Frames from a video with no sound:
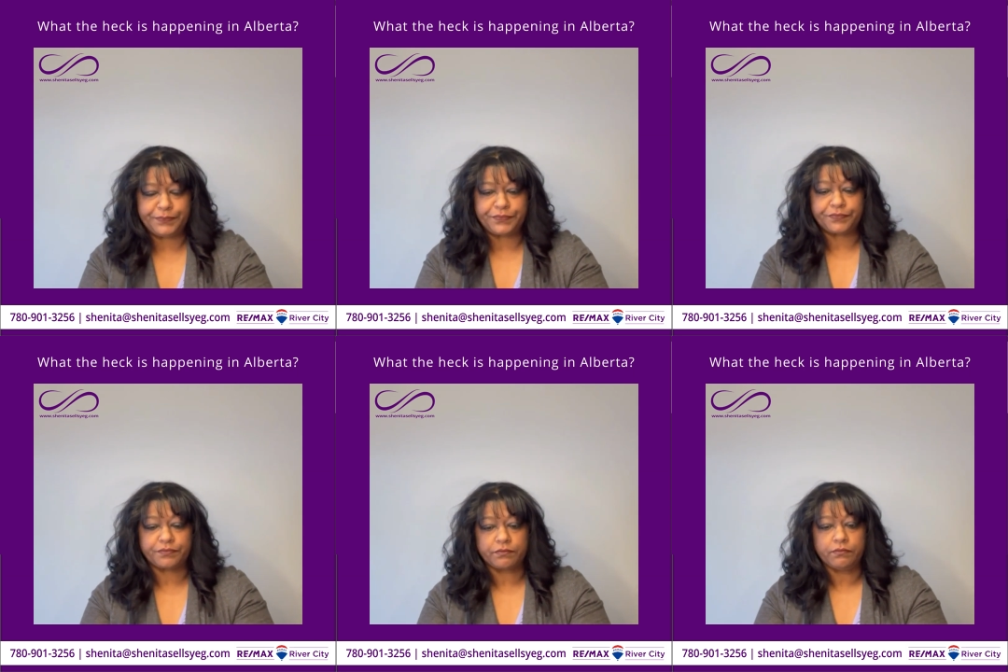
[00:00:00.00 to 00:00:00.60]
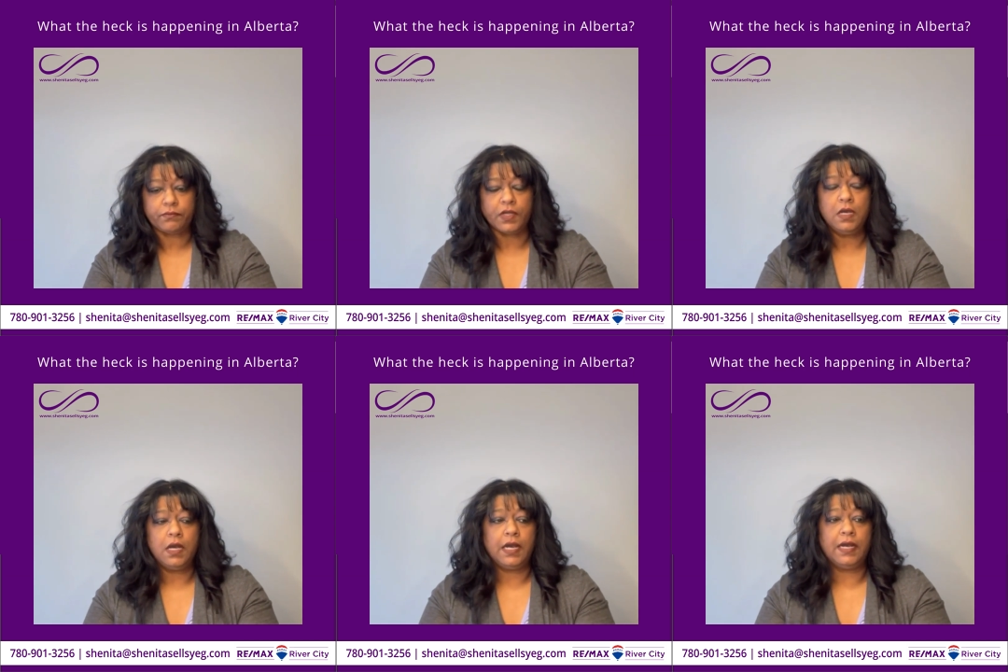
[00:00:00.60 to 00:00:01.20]
Uh,
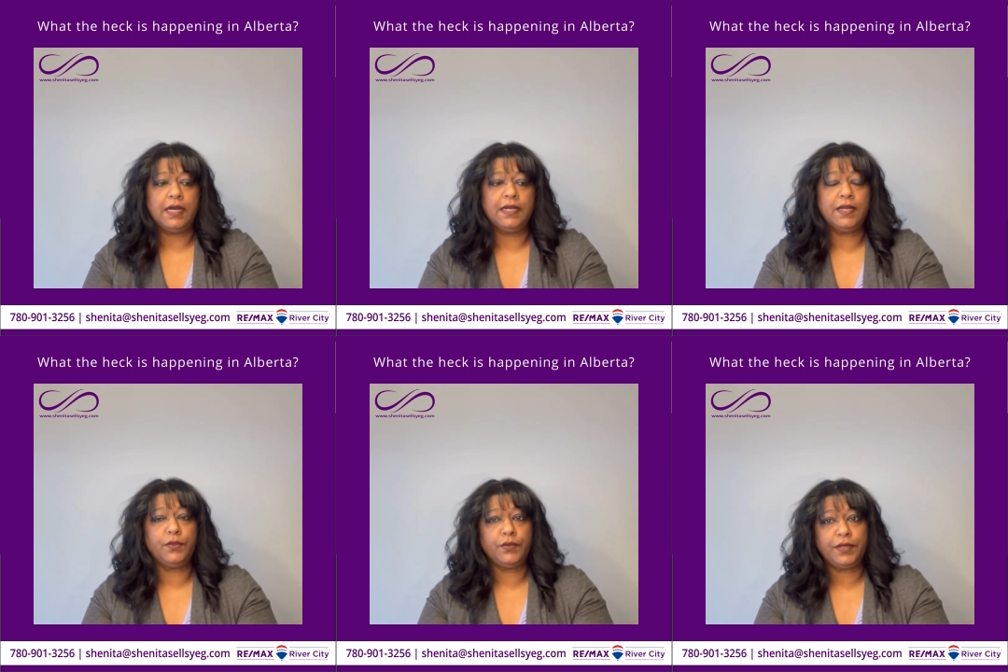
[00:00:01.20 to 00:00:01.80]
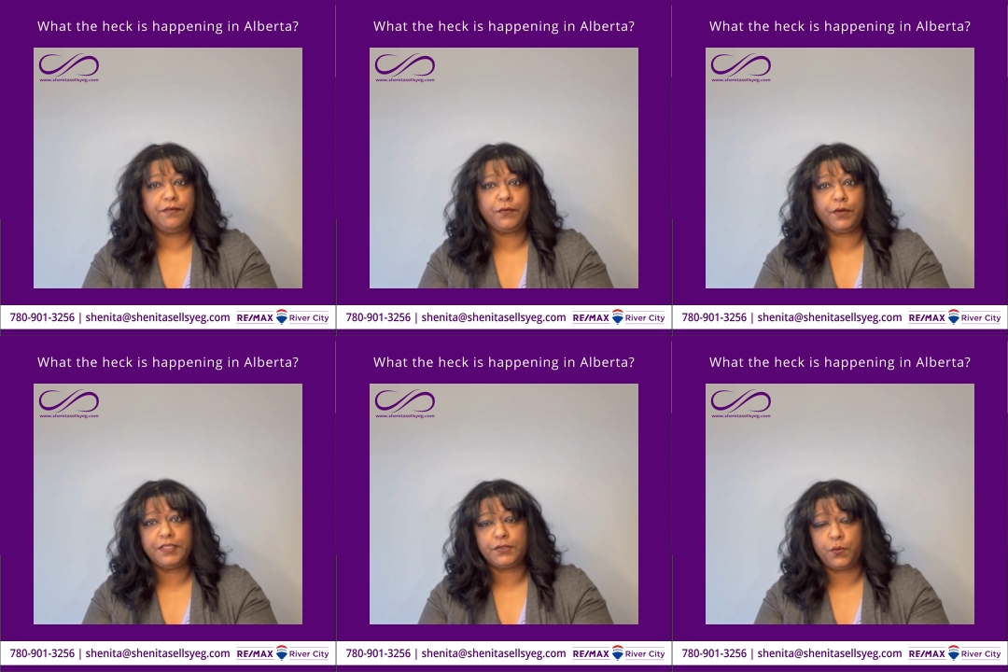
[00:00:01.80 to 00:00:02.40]
another thing, of
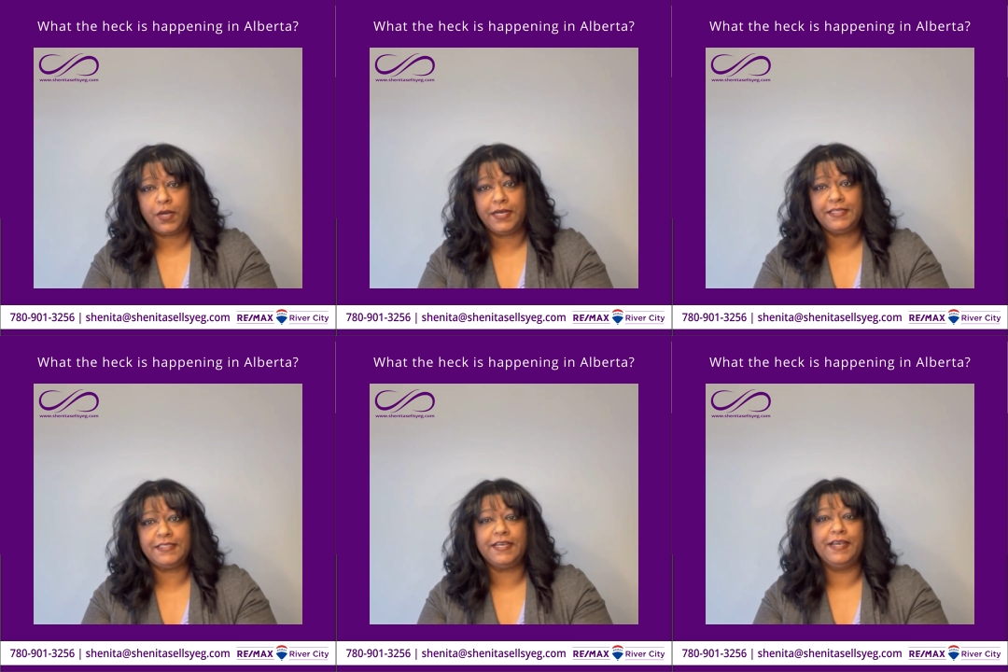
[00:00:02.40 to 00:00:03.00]
course, was